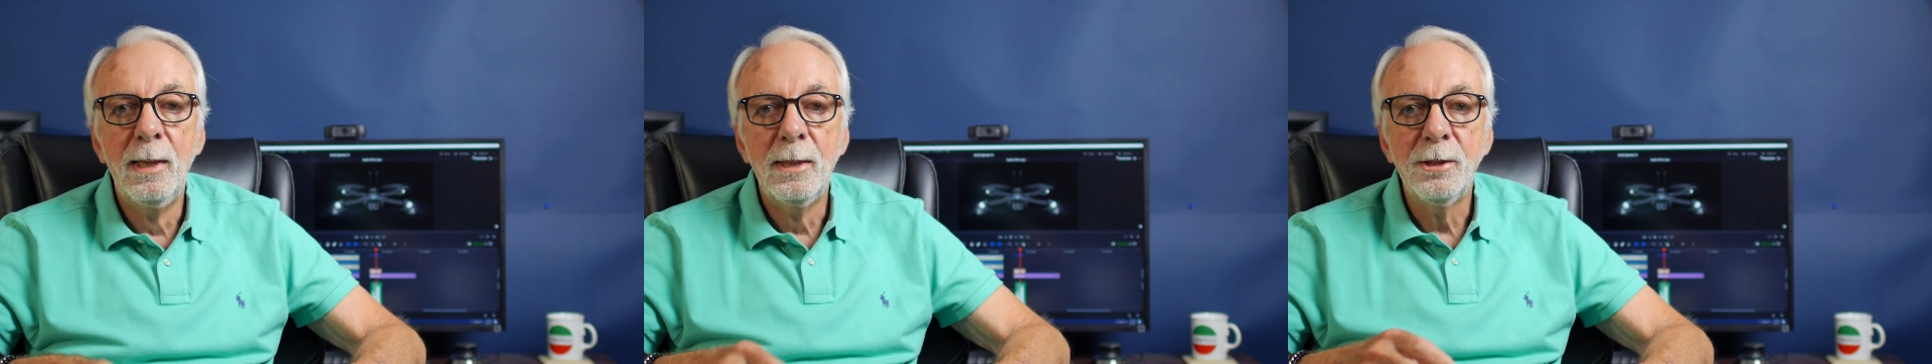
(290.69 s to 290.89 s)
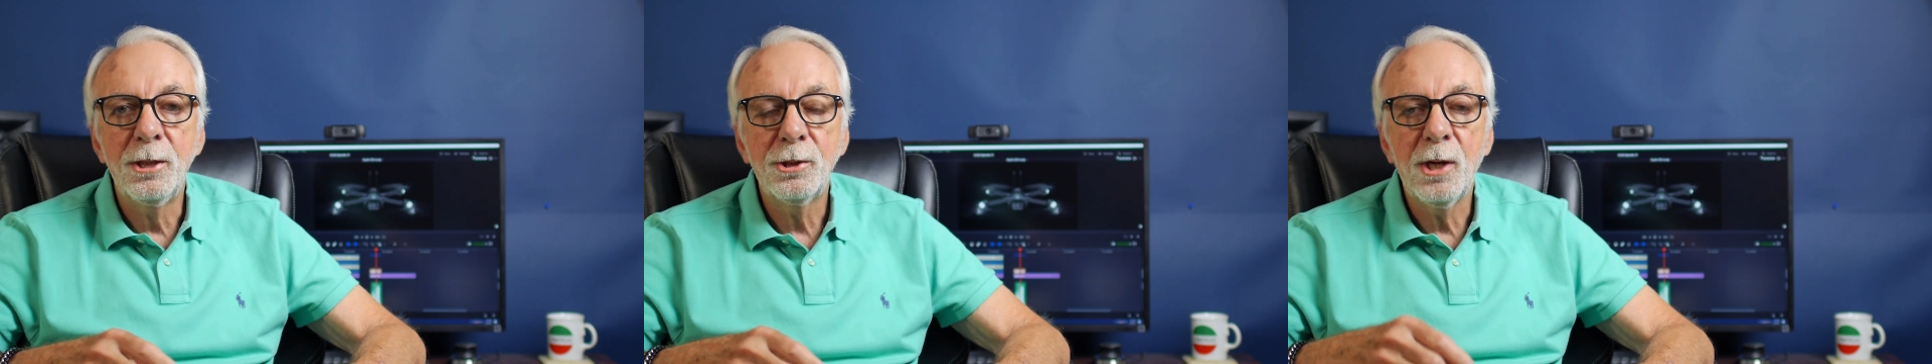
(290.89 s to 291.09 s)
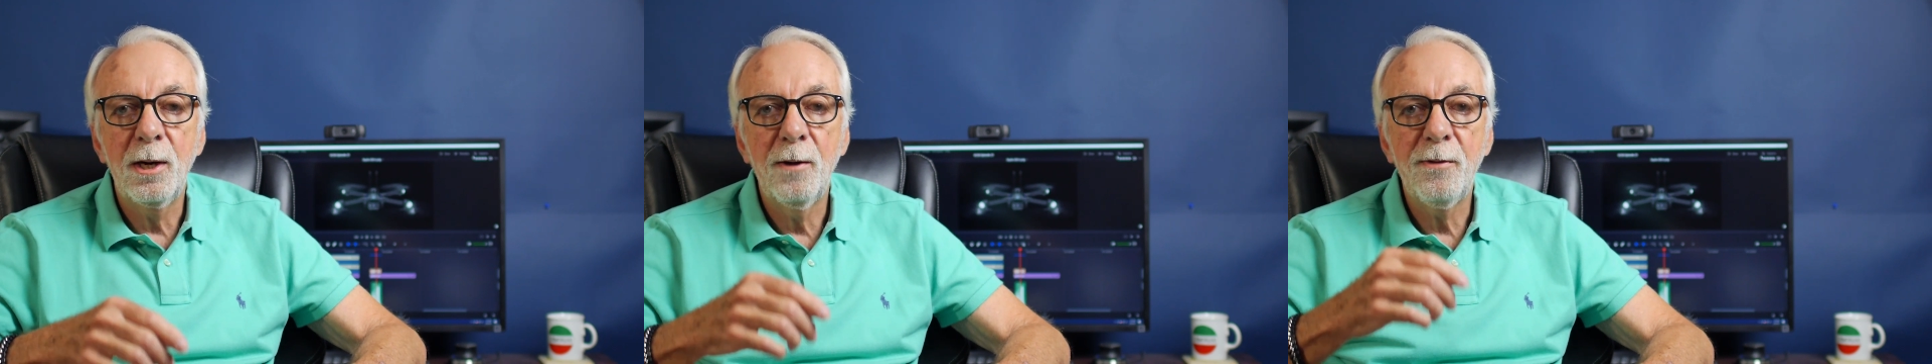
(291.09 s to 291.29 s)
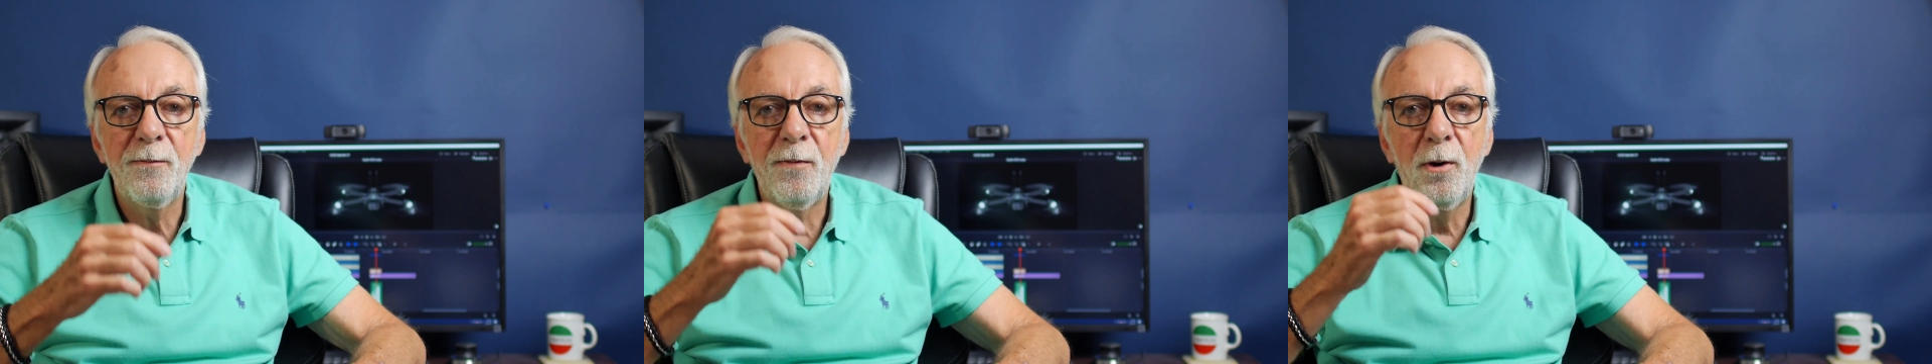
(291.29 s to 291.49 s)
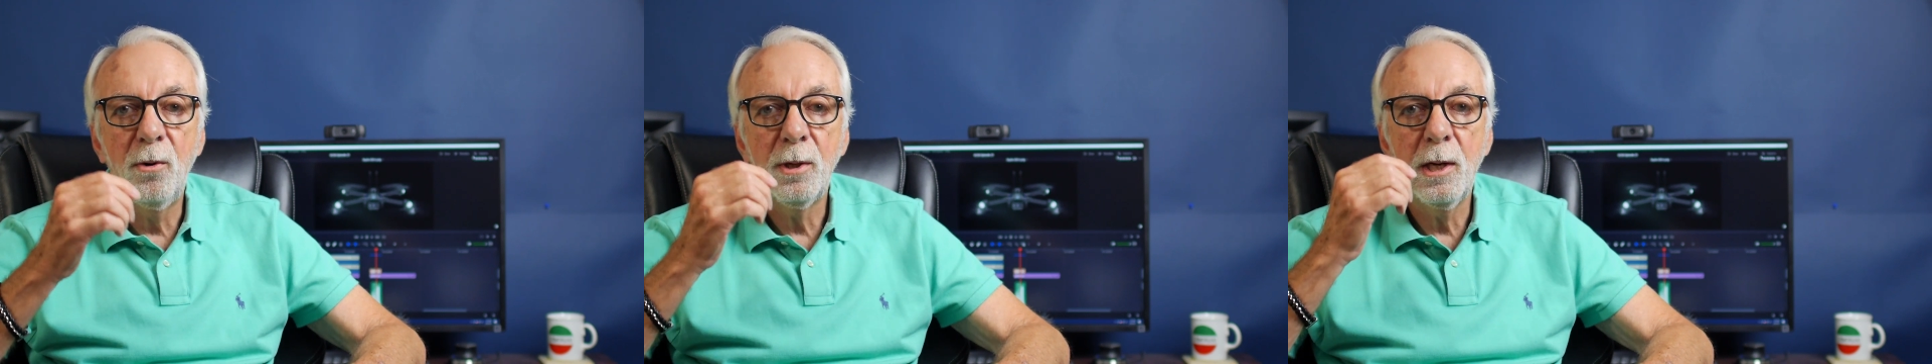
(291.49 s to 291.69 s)
Just got off the
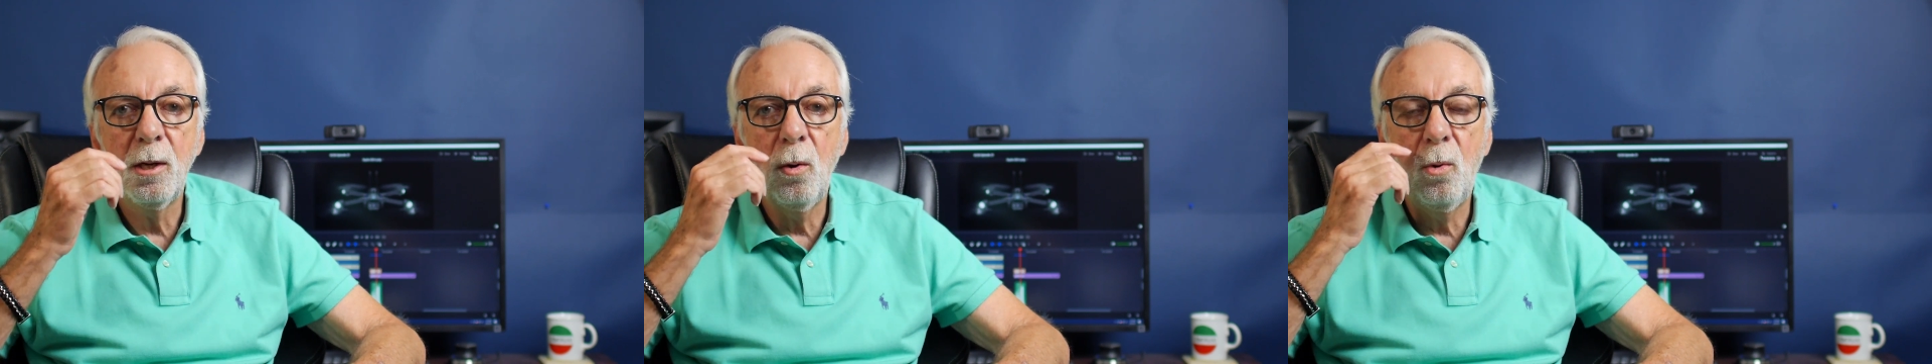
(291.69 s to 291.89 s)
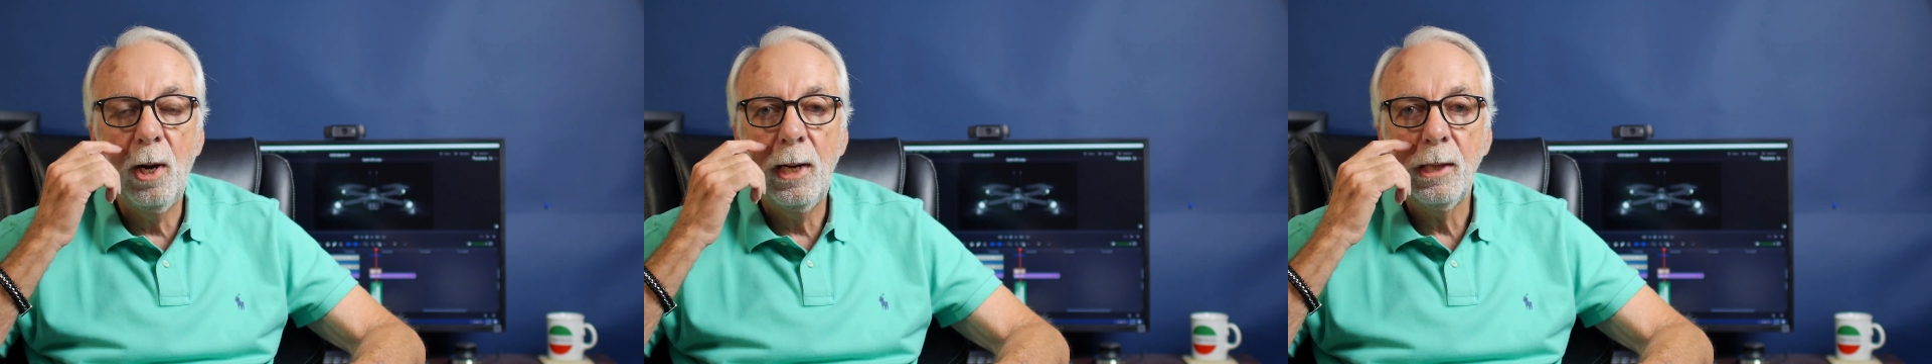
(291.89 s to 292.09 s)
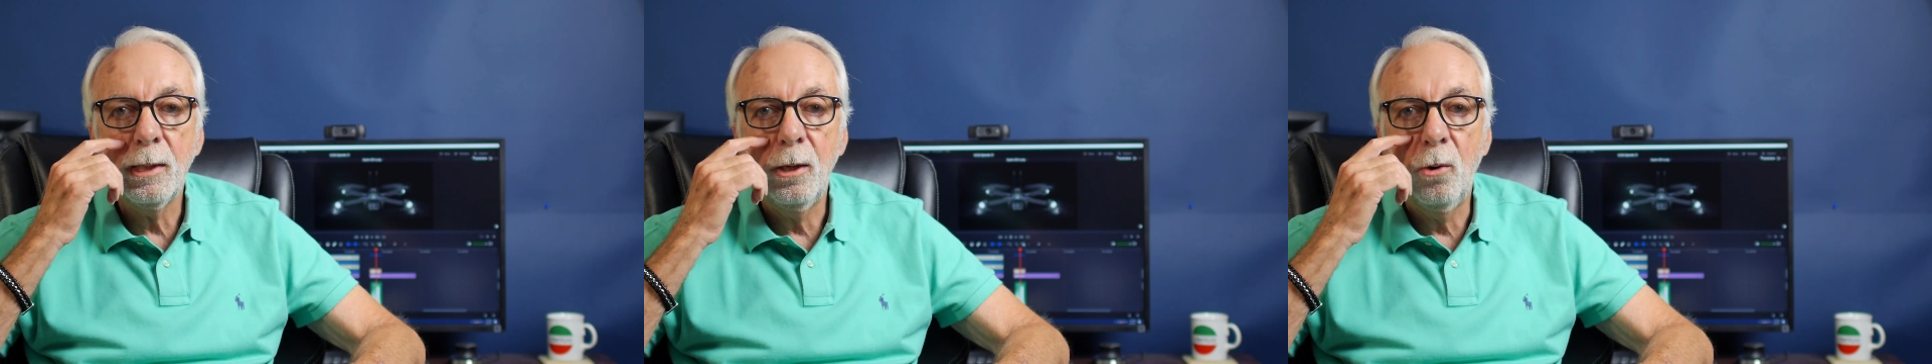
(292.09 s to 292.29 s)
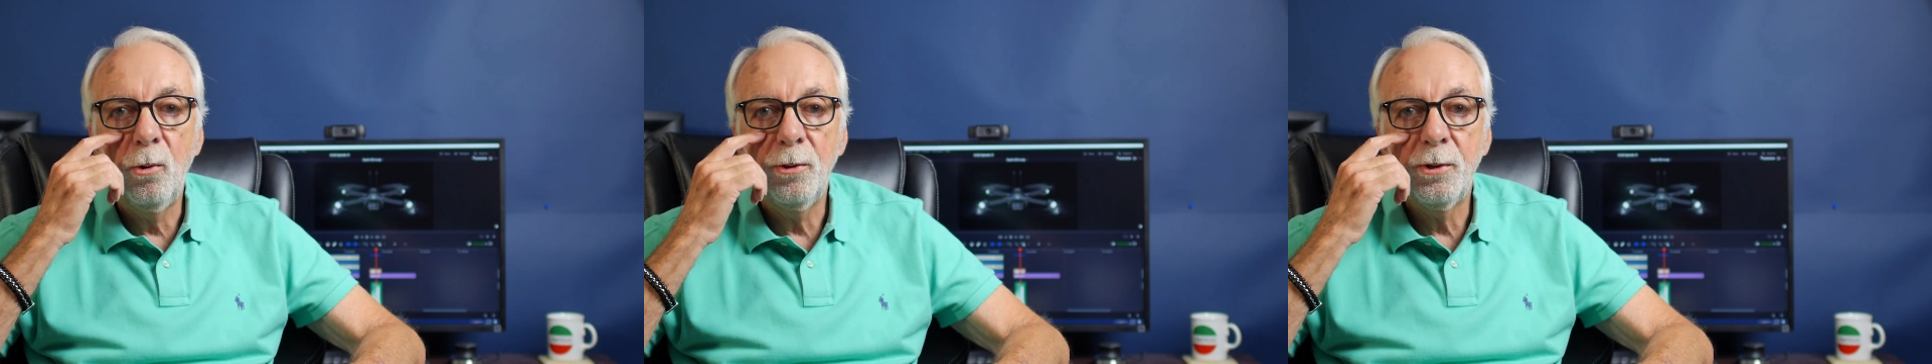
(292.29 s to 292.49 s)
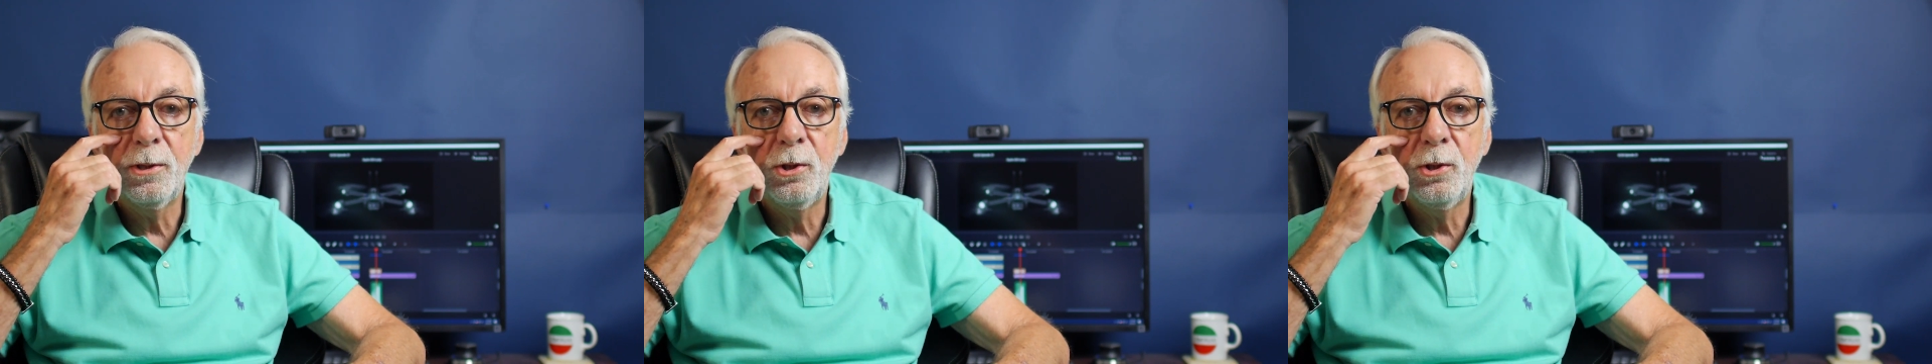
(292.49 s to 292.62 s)
phone a little while ago with their